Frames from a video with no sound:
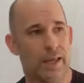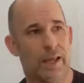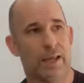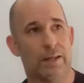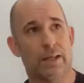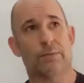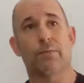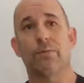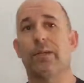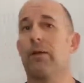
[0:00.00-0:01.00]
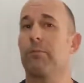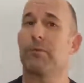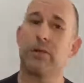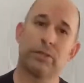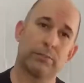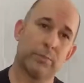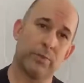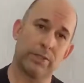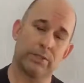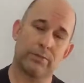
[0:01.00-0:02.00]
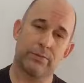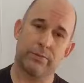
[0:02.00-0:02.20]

and that's where we get our pressure points,